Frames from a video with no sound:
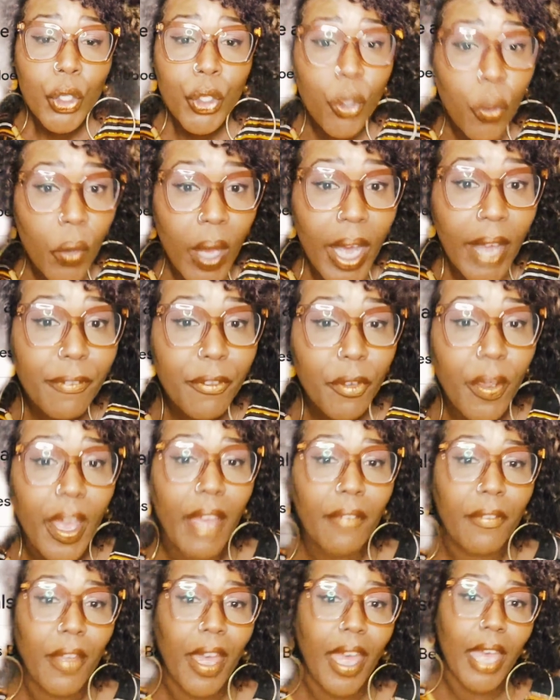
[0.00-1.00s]
you have
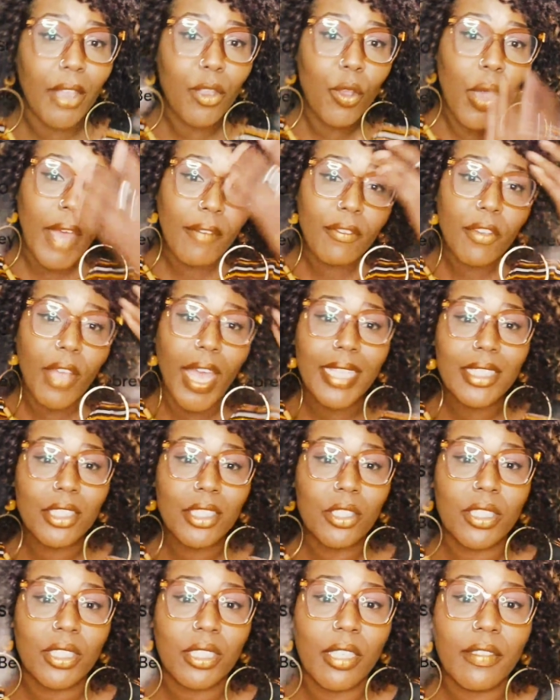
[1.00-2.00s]
to ask
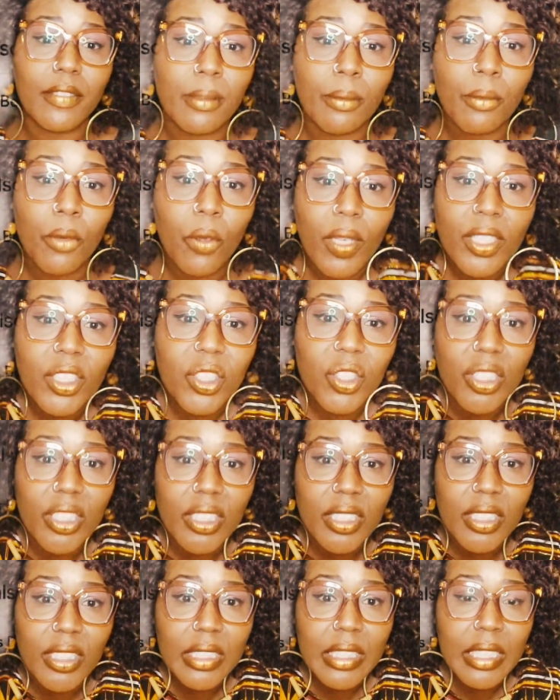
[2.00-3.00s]
yourself some
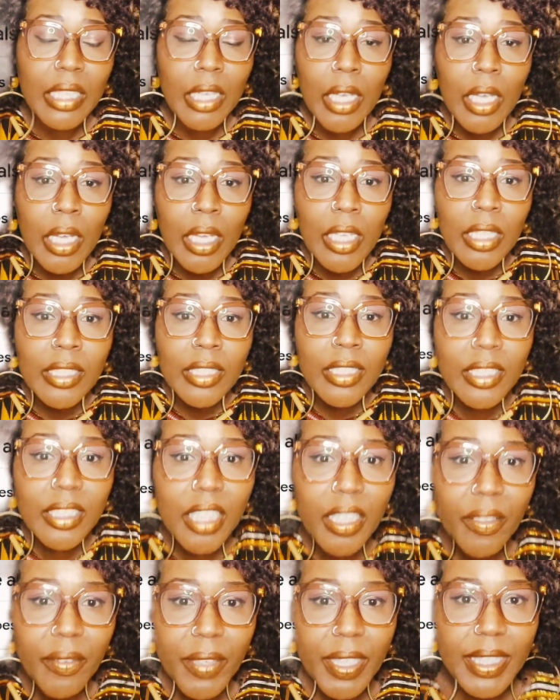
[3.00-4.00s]
questions.
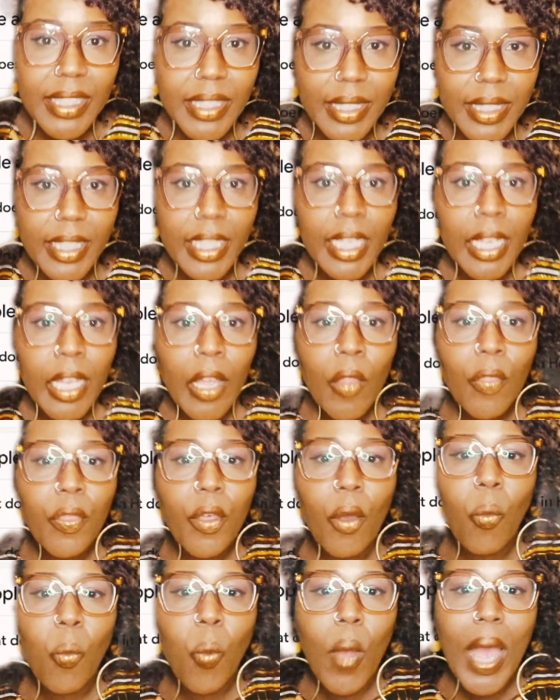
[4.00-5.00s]
Seriously,
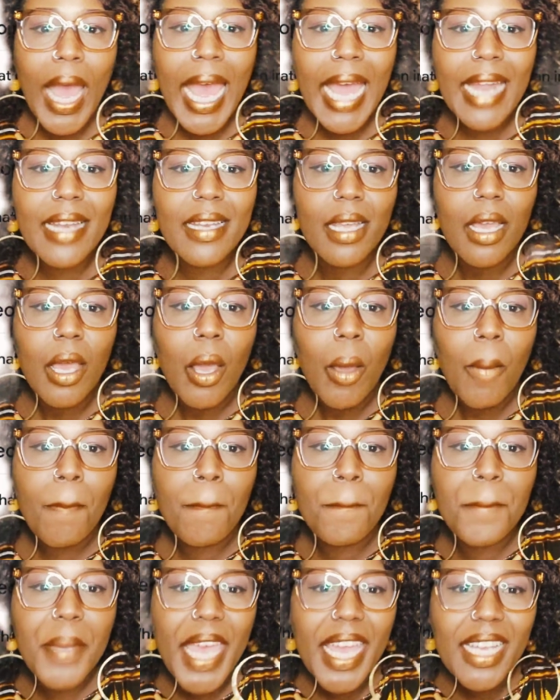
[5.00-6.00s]
the word
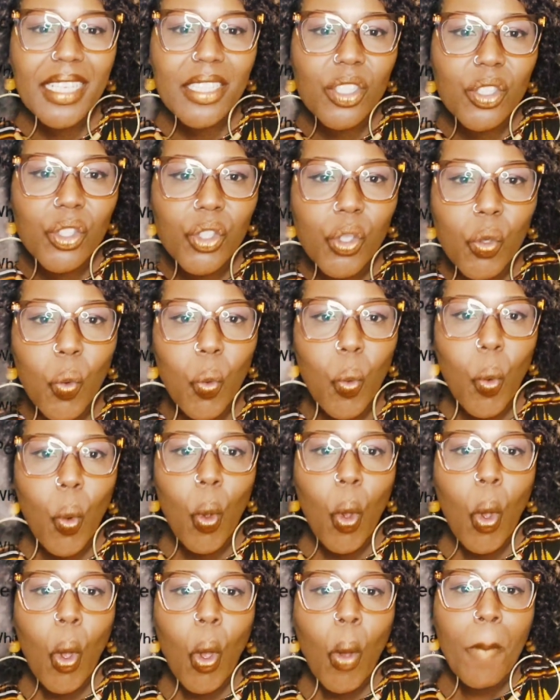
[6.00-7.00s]
Betu,
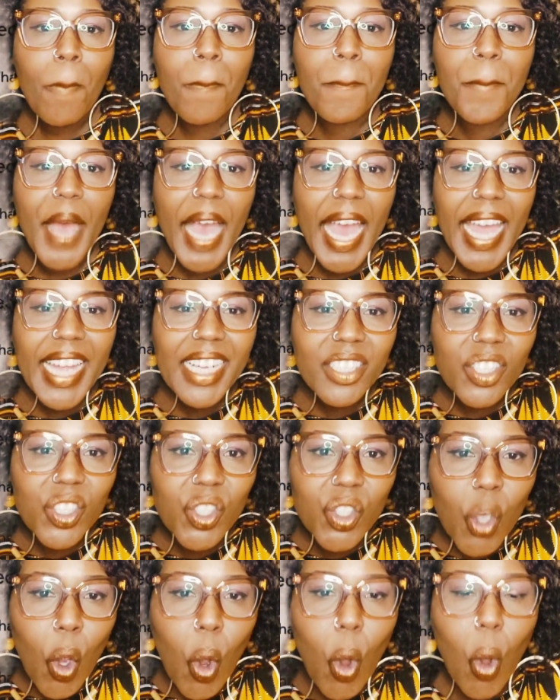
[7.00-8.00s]

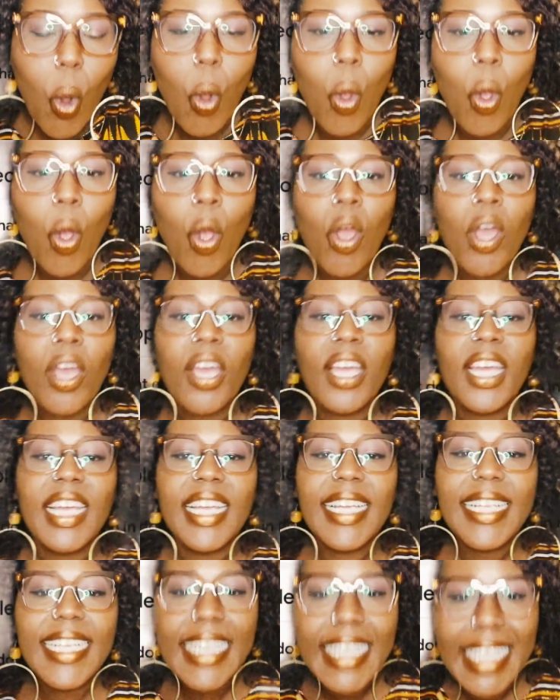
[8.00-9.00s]
Baito,
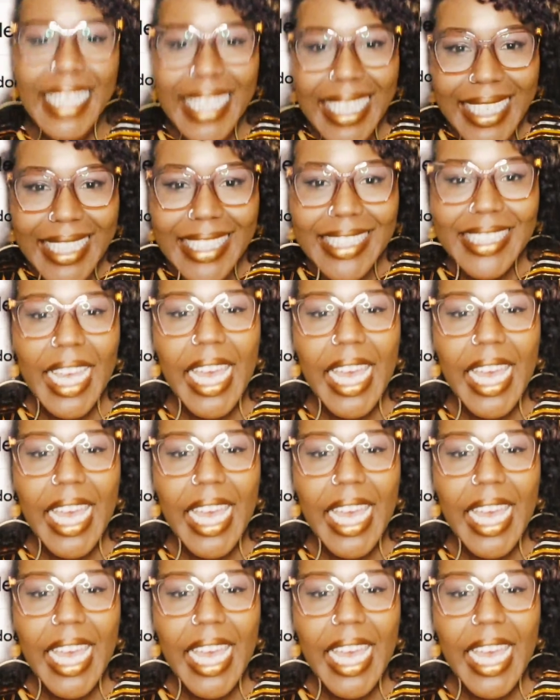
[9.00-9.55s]
is